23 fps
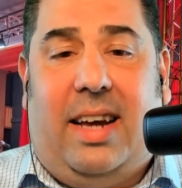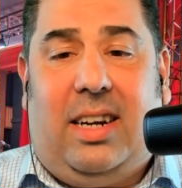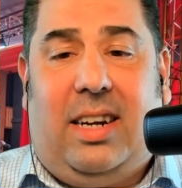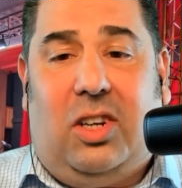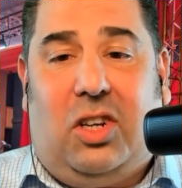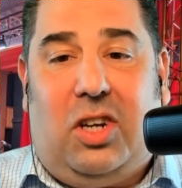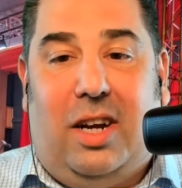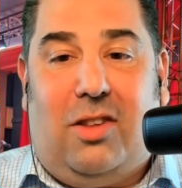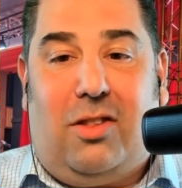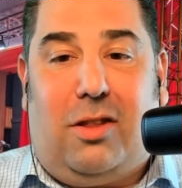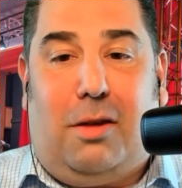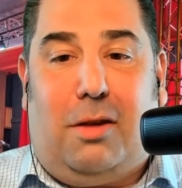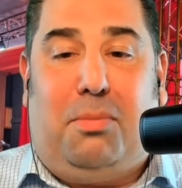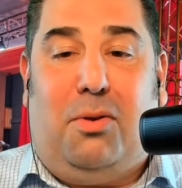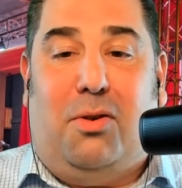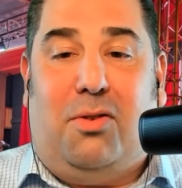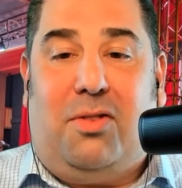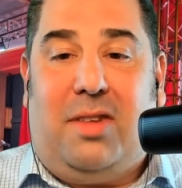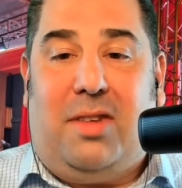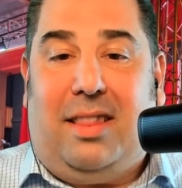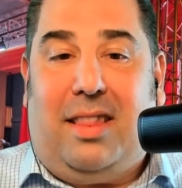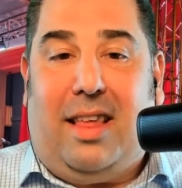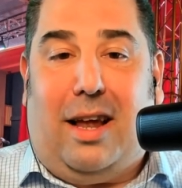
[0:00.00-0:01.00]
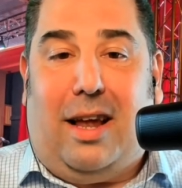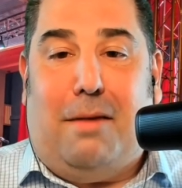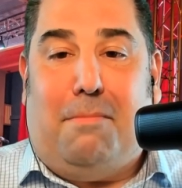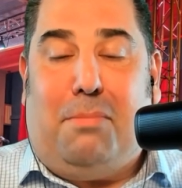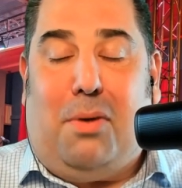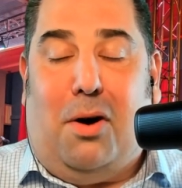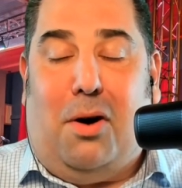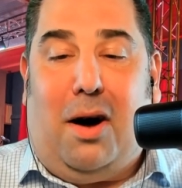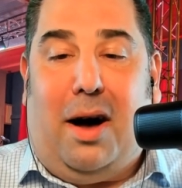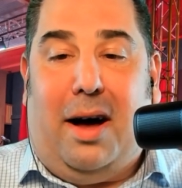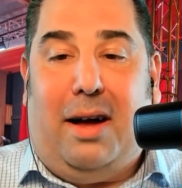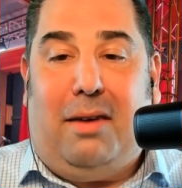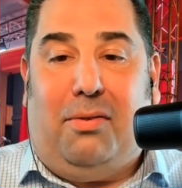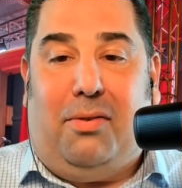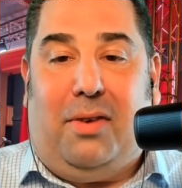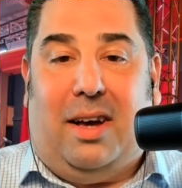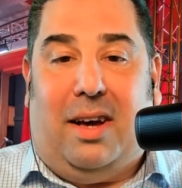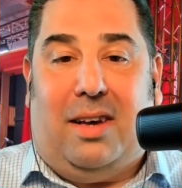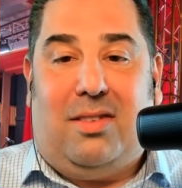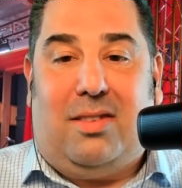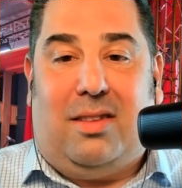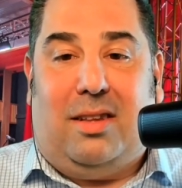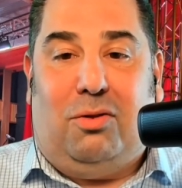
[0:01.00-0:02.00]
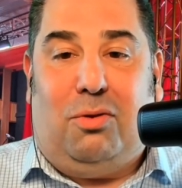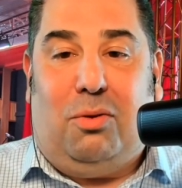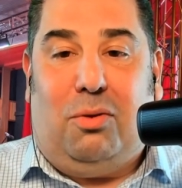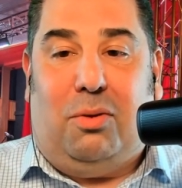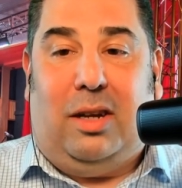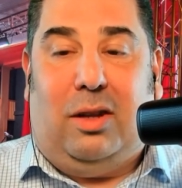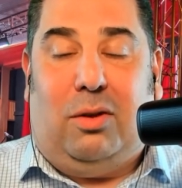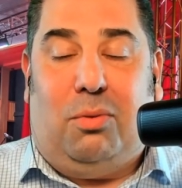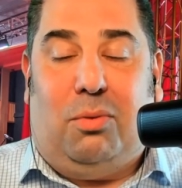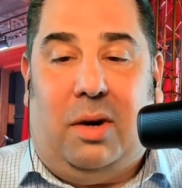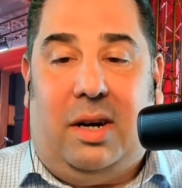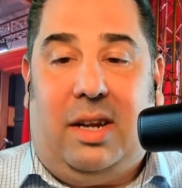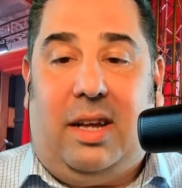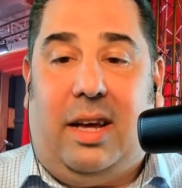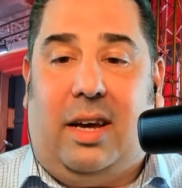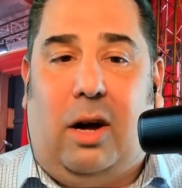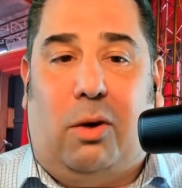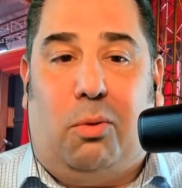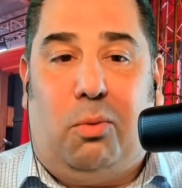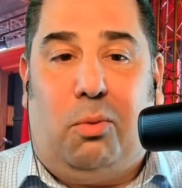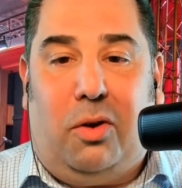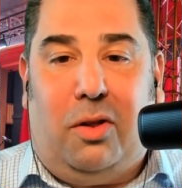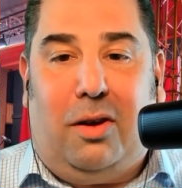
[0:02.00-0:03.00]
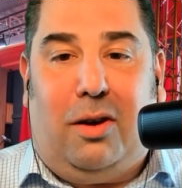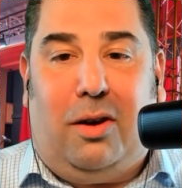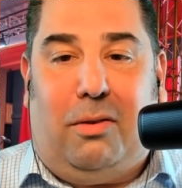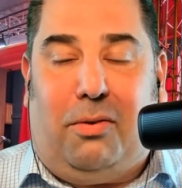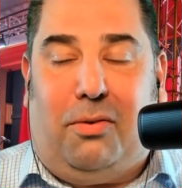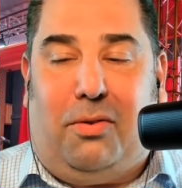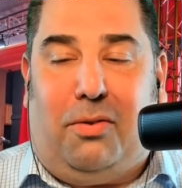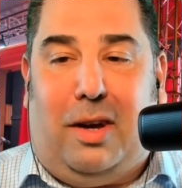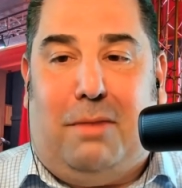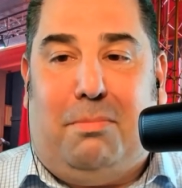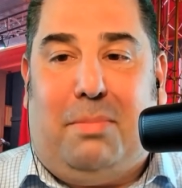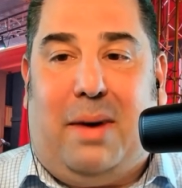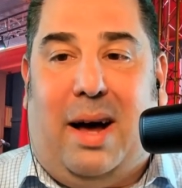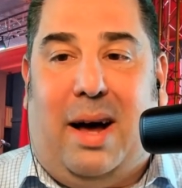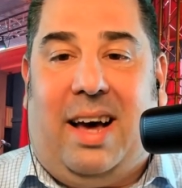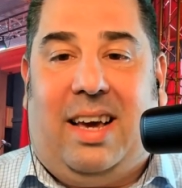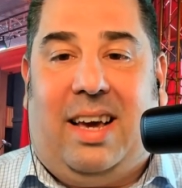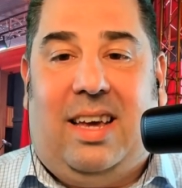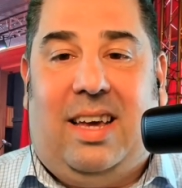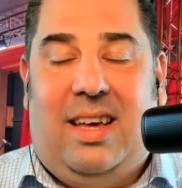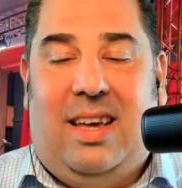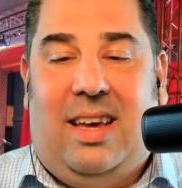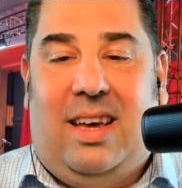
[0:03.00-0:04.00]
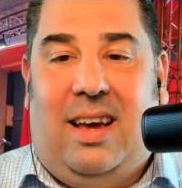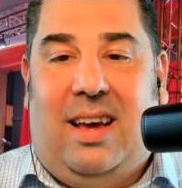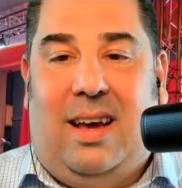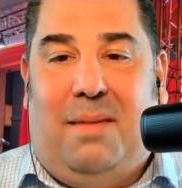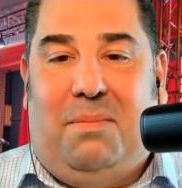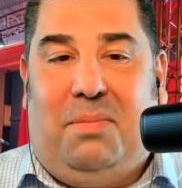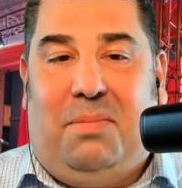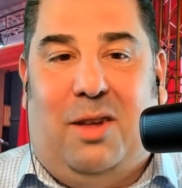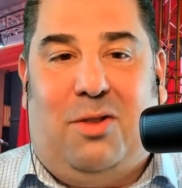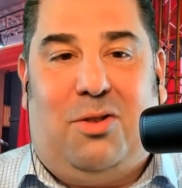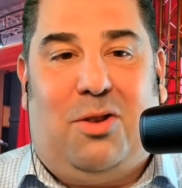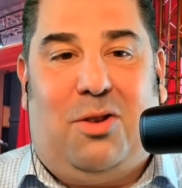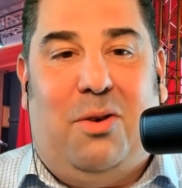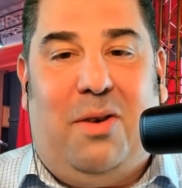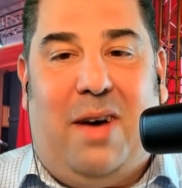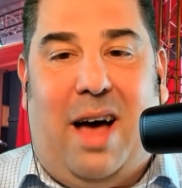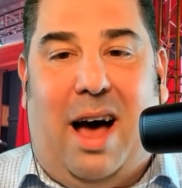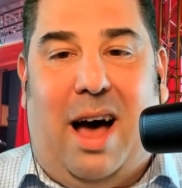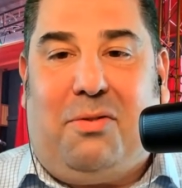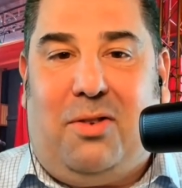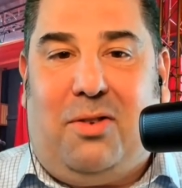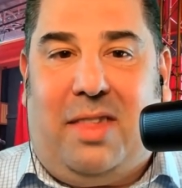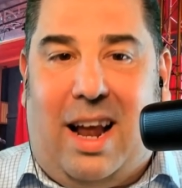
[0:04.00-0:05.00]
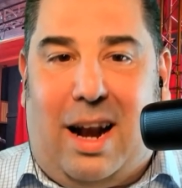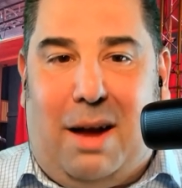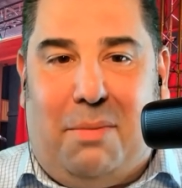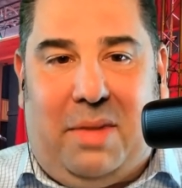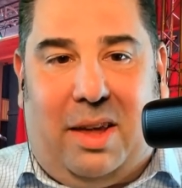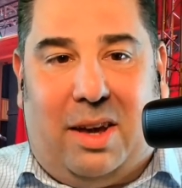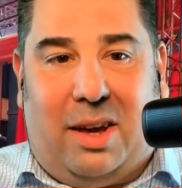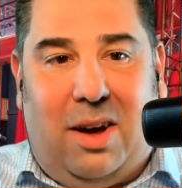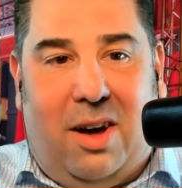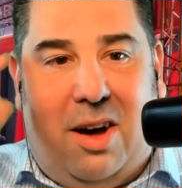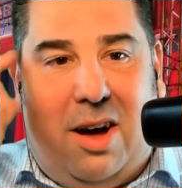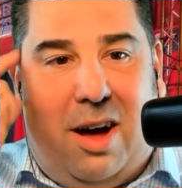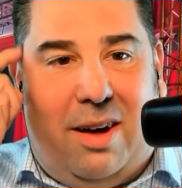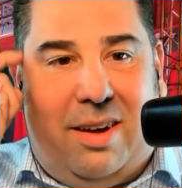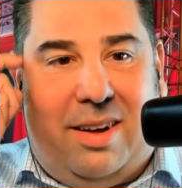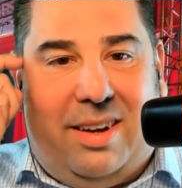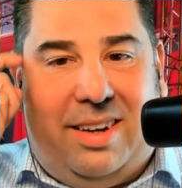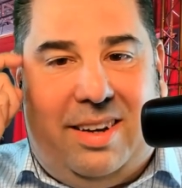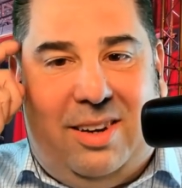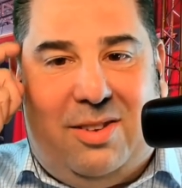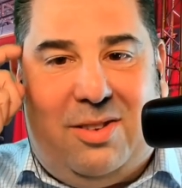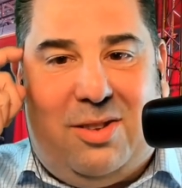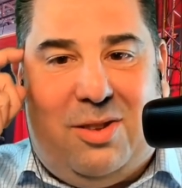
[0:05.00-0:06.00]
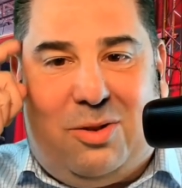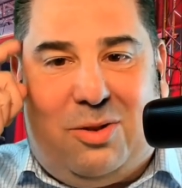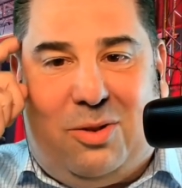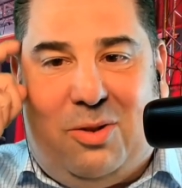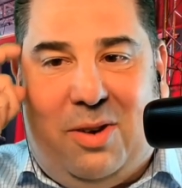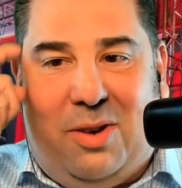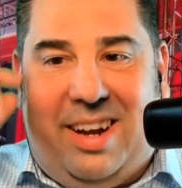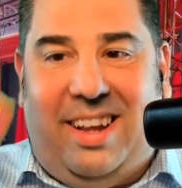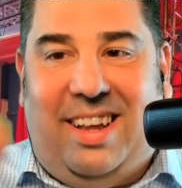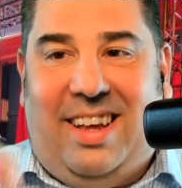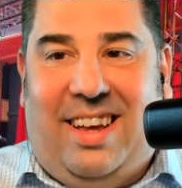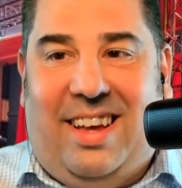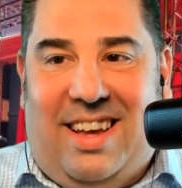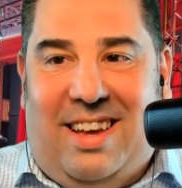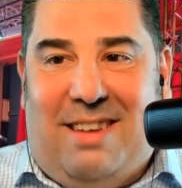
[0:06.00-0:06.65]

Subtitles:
I had a chance to present that at Podfest in 2020. I got really good feedback. And so after that, I'm like, oh, this is great.